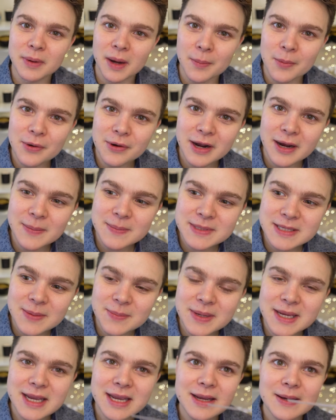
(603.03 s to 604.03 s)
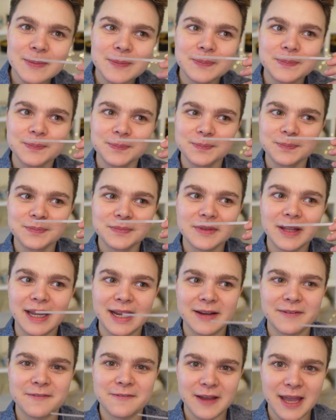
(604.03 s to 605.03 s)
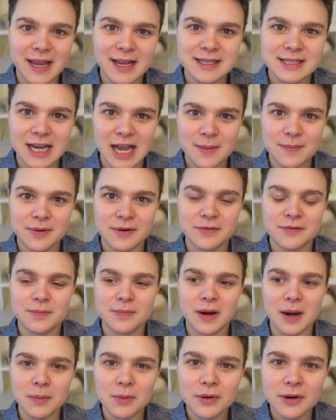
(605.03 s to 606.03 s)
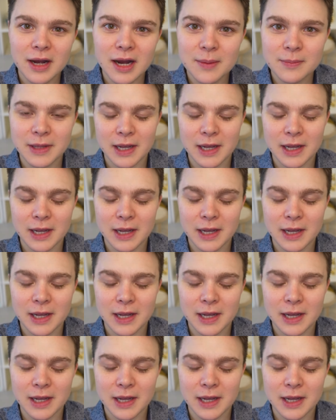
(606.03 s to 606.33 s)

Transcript: bubblegum to me. Like a fake type of bubblegum,